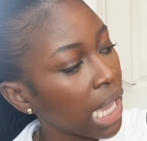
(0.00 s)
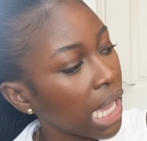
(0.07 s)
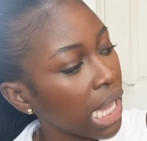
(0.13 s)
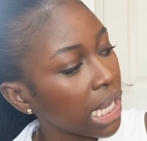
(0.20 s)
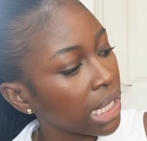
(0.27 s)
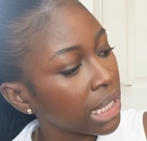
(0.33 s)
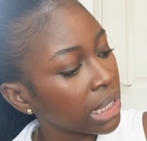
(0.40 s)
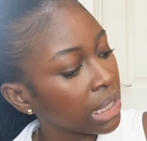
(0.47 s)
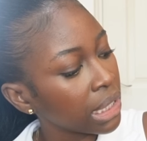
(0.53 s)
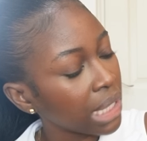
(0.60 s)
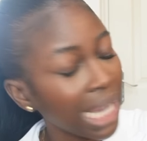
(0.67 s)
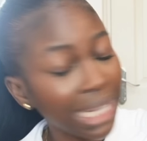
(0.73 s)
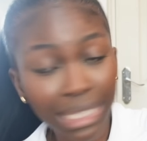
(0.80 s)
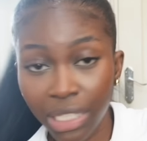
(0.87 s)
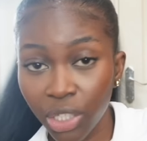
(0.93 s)
and
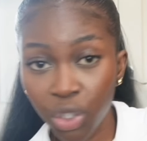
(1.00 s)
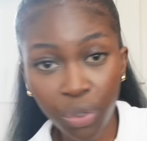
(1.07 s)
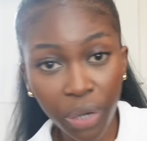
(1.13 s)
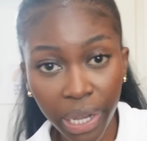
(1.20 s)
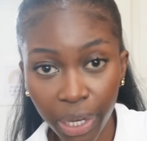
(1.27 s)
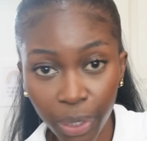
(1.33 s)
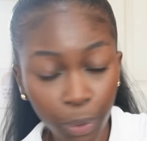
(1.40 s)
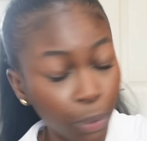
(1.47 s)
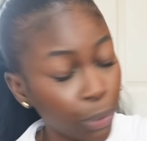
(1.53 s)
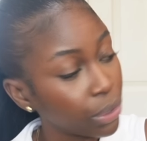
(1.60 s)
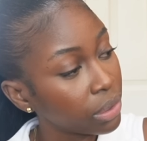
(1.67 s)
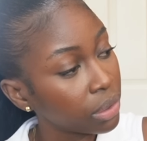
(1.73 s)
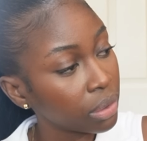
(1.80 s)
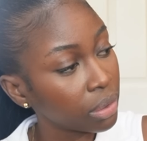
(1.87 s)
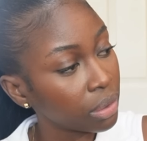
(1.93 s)
I didn't try it on.